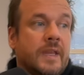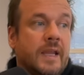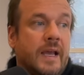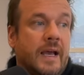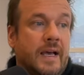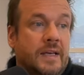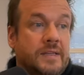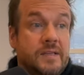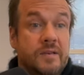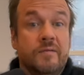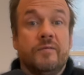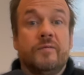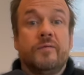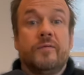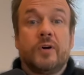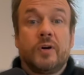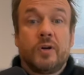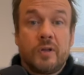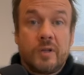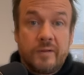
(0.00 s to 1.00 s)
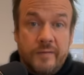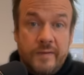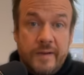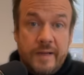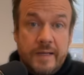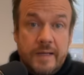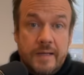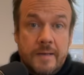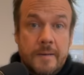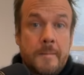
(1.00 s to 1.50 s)
as
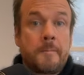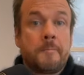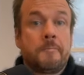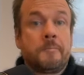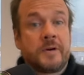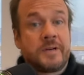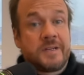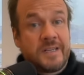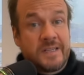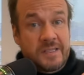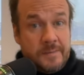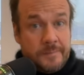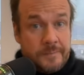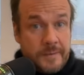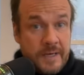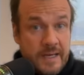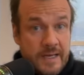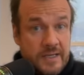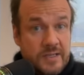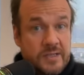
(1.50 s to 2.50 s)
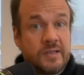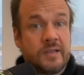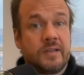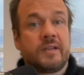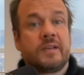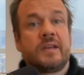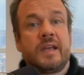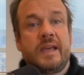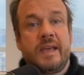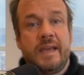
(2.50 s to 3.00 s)
involving
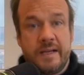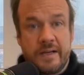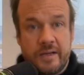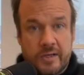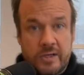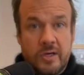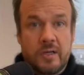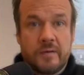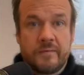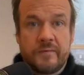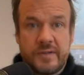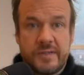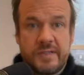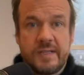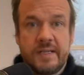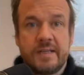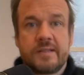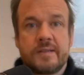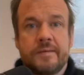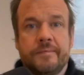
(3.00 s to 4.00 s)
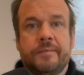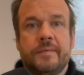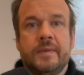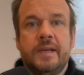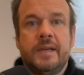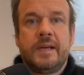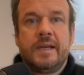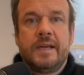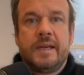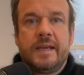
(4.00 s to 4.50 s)
participation in a conversation.
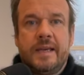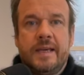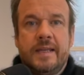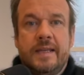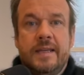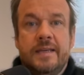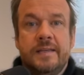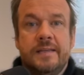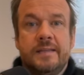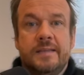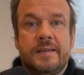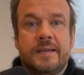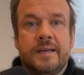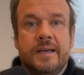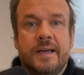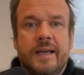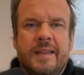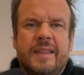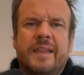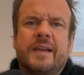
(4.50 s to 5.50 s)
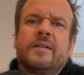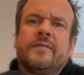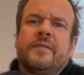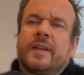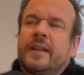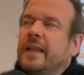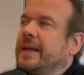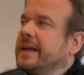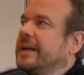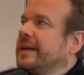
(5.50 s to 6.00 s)
It is, think of
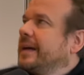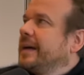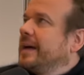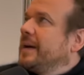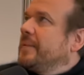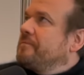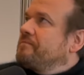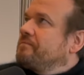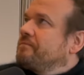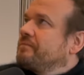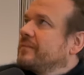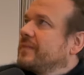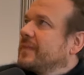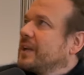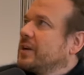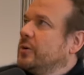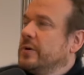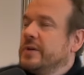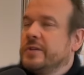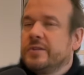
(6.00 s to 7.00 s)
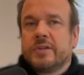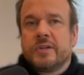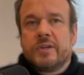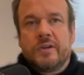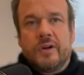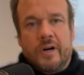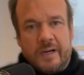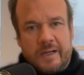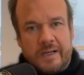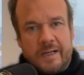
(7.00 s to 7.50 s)
it like going to an
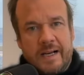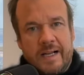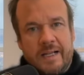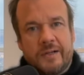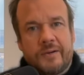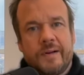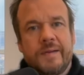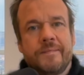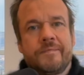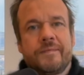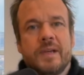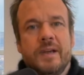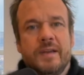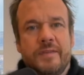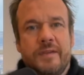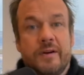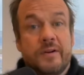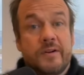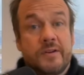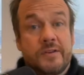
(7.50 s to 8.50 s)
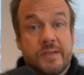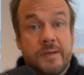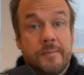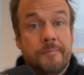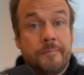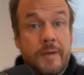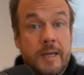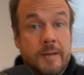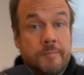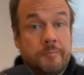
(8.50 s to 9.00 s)
art gallery. There are
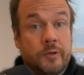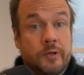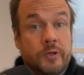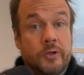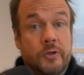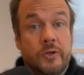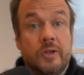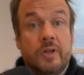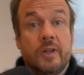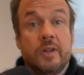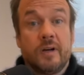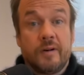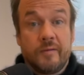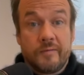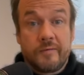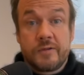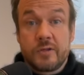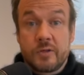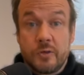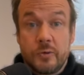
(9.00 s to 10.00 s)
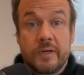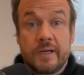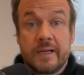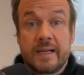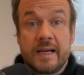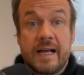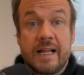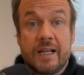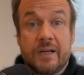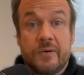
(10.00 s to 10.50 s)
some people who love to go to
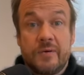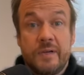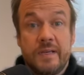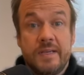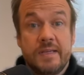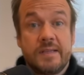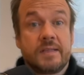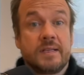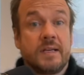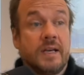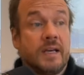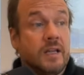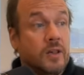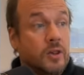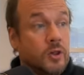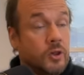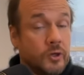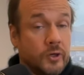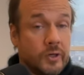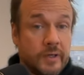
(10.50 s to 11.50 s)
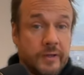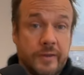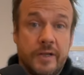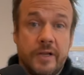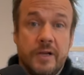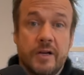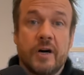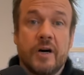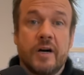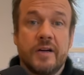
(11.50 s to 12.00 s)
galleries, look at
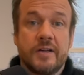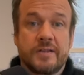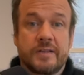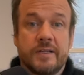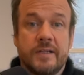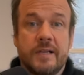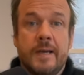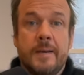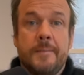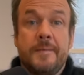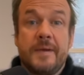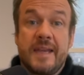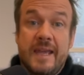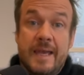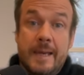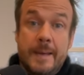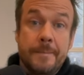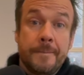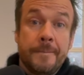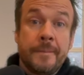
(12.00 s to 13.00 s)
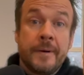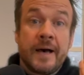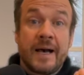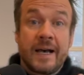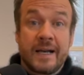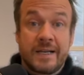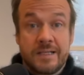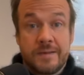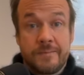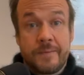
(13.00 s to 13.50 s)
the art, be
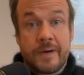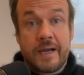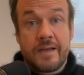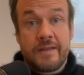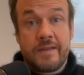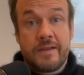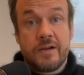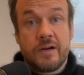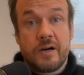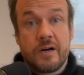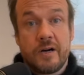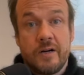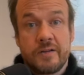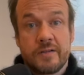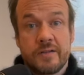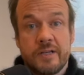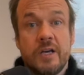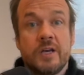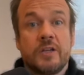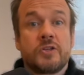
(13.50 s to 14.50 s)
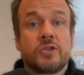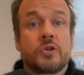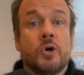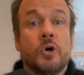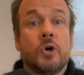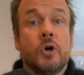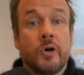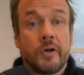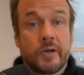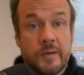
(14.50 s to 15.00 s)
impacted by the art,
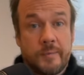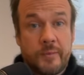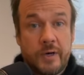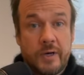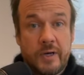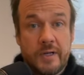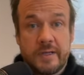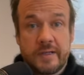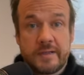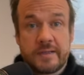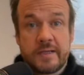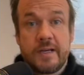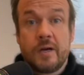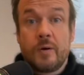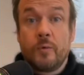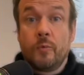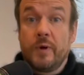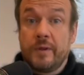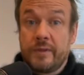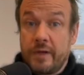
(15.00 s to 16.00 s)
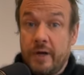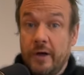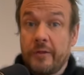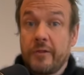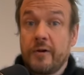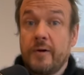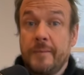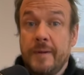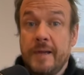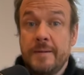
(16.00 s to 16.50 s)
talk about it with
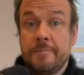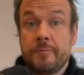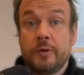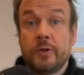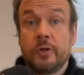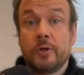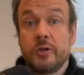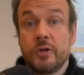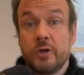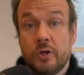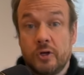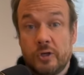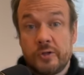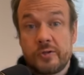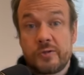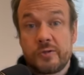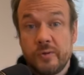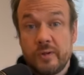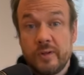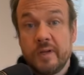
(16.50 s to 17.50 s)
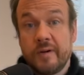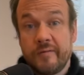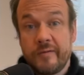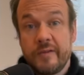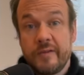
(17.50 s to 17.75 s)
other people who also love